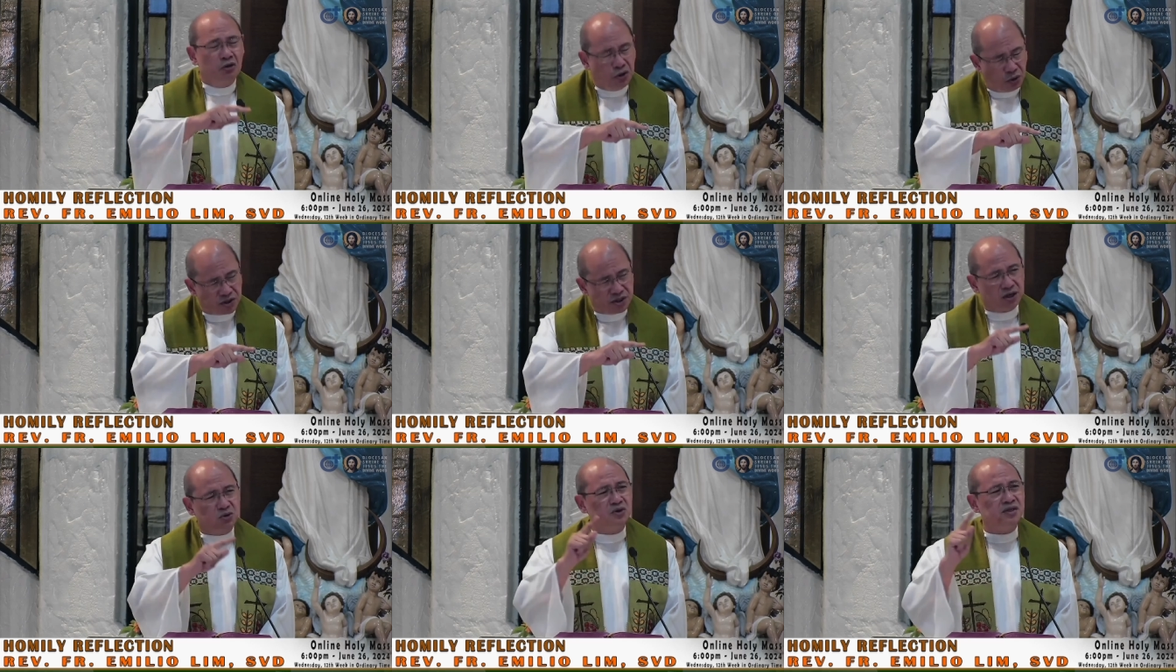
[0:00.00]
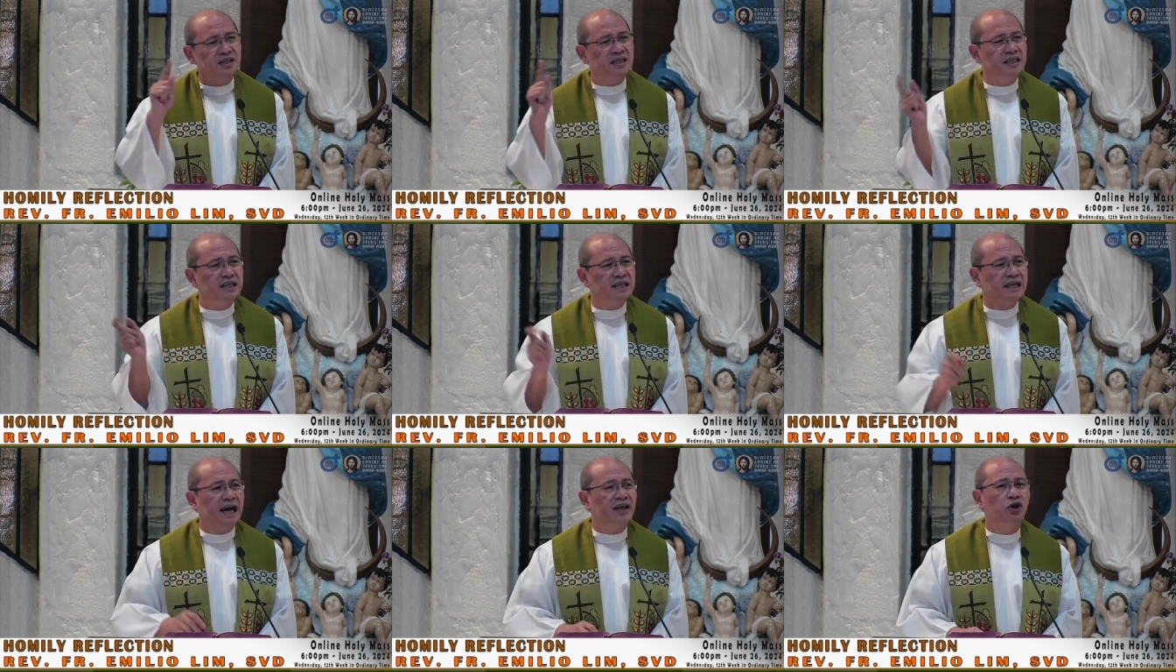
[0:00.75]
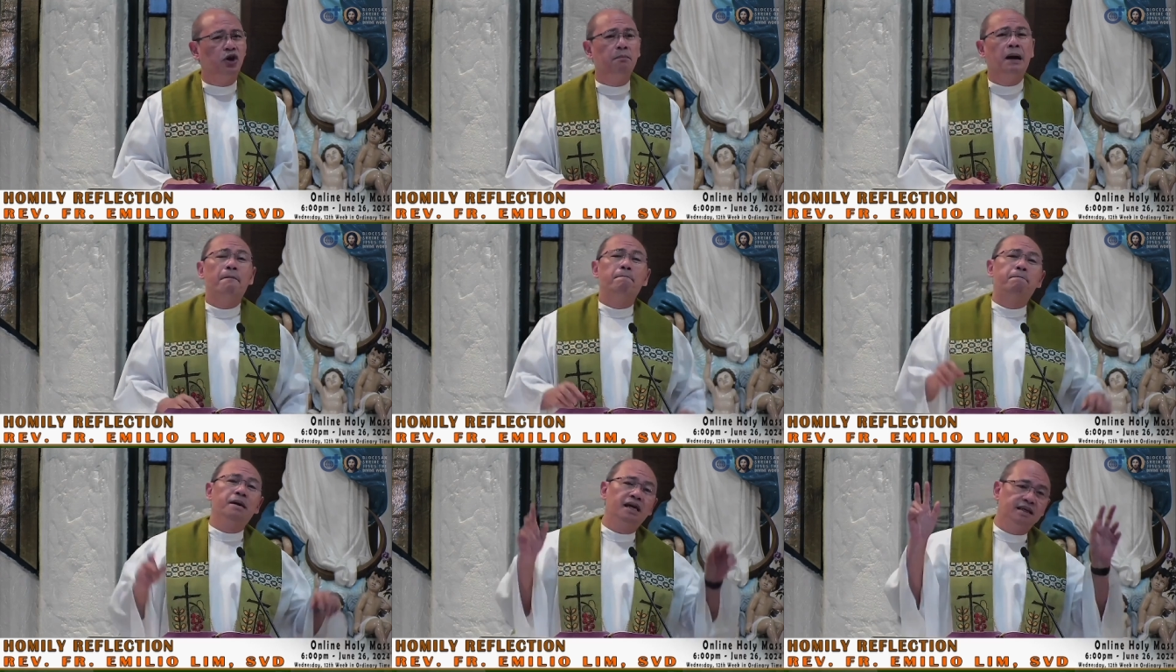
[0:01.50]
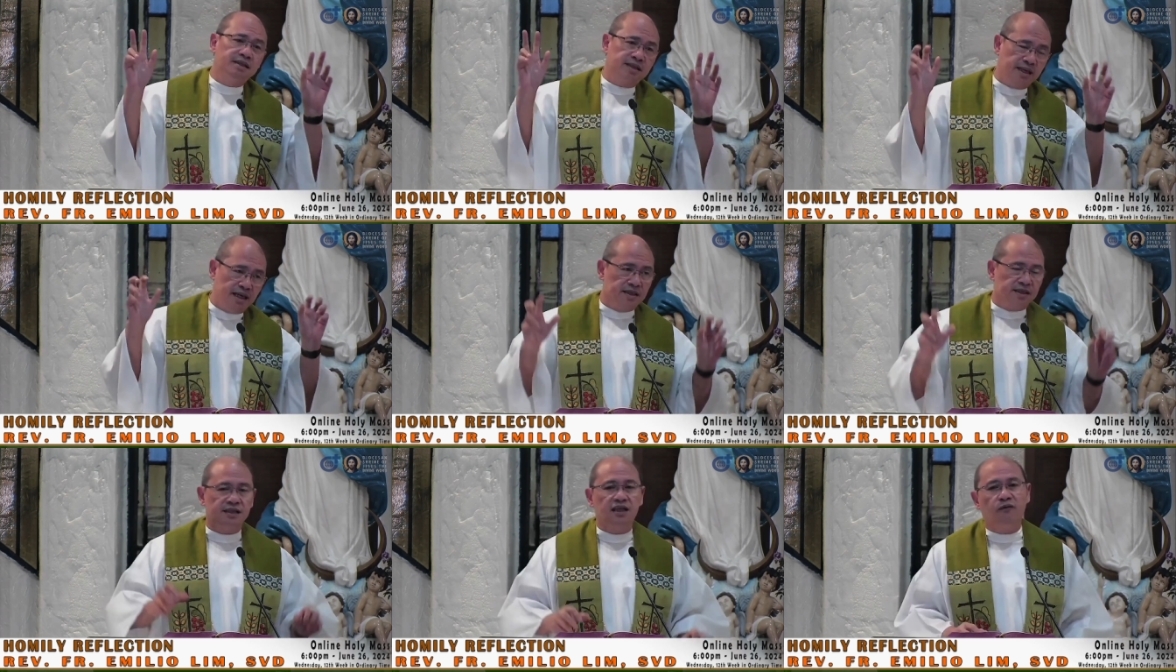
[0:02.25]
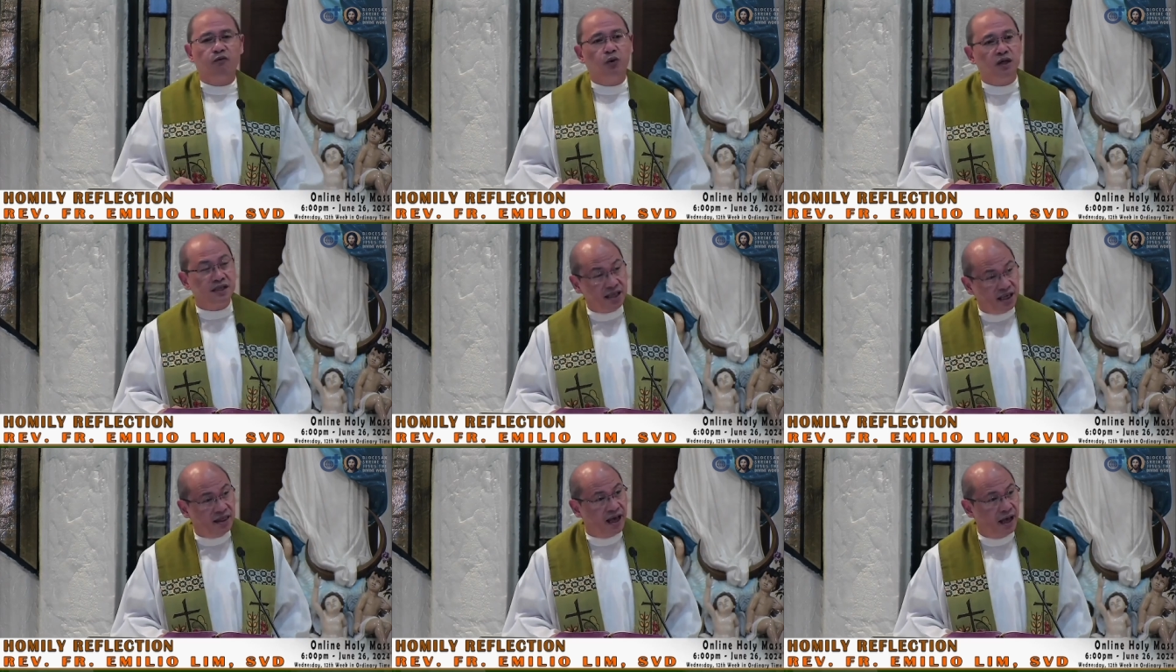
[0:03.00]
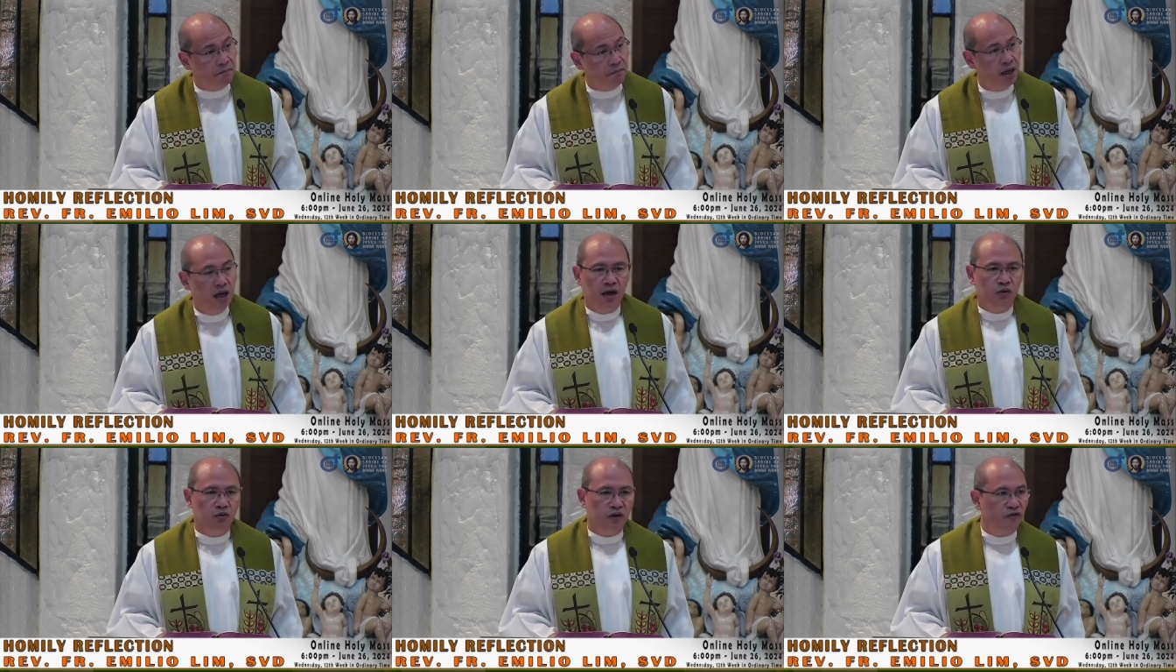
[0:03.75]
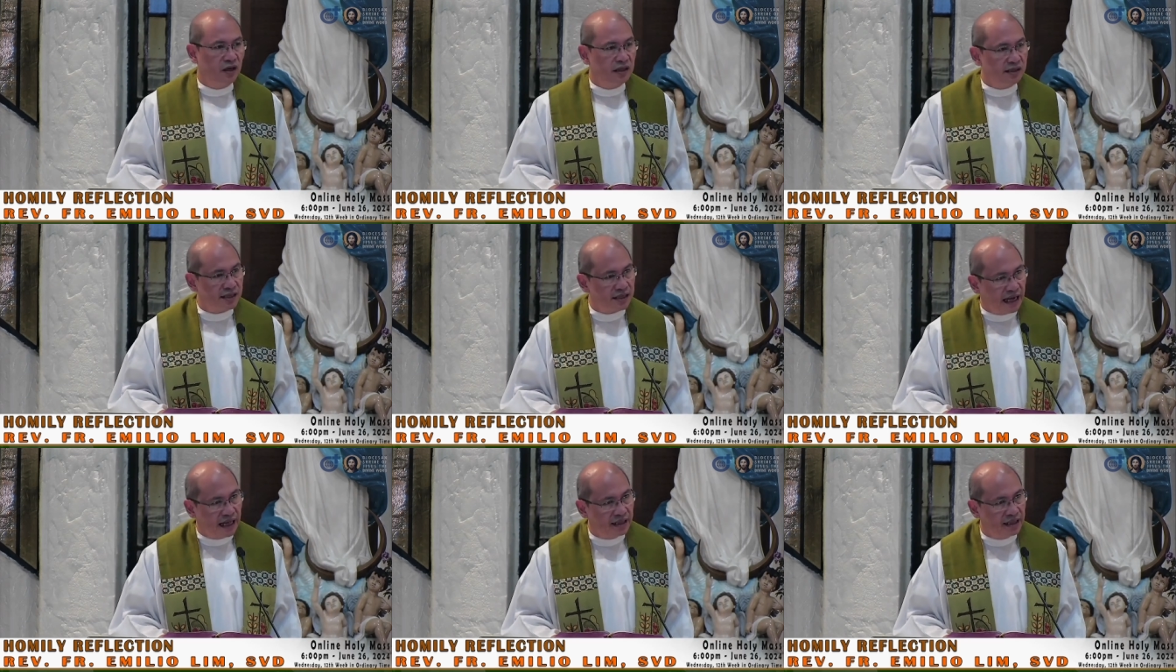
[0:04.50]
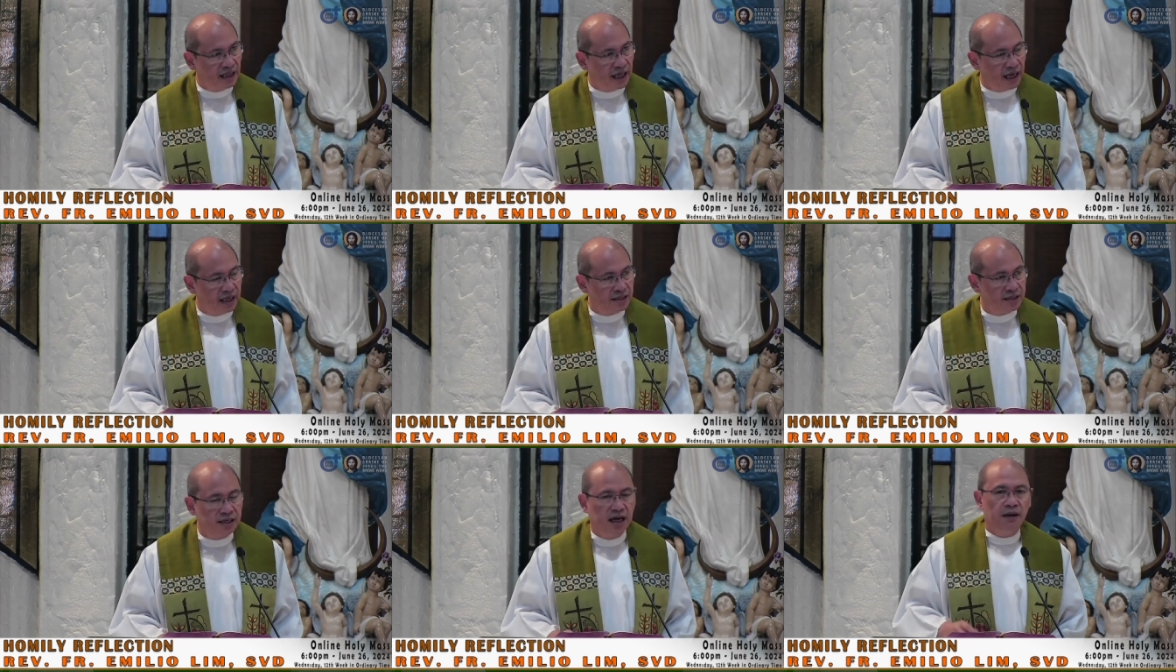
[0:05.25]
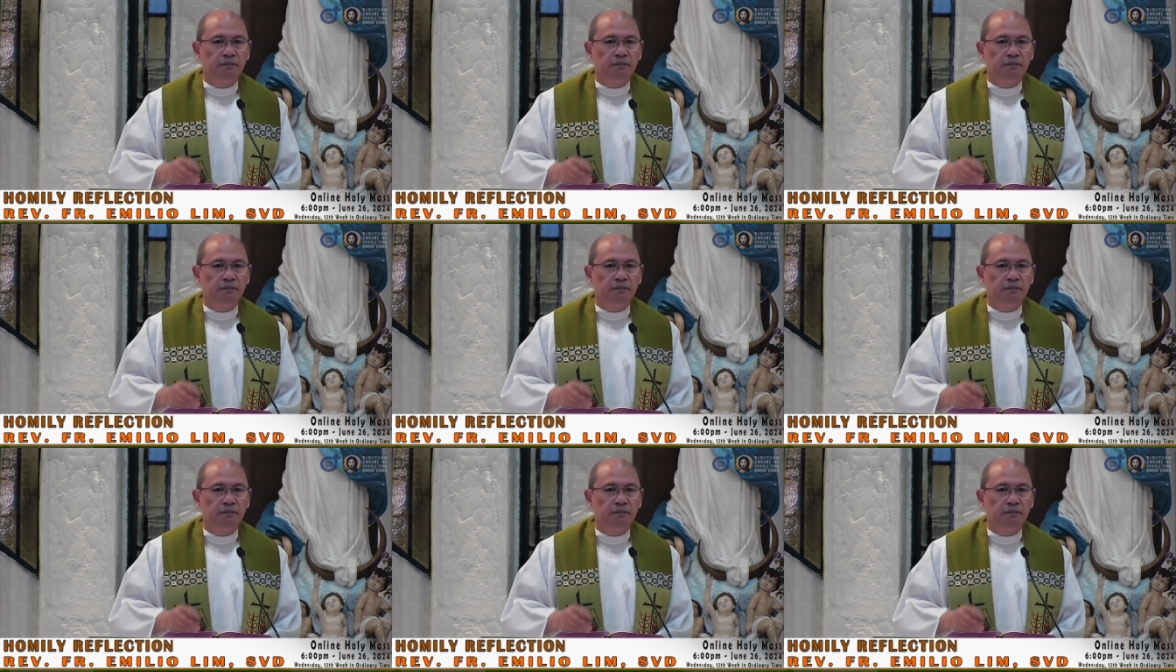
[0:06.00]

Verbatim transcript: Those are considered kind of big sins that if we see them, we feel scandalized.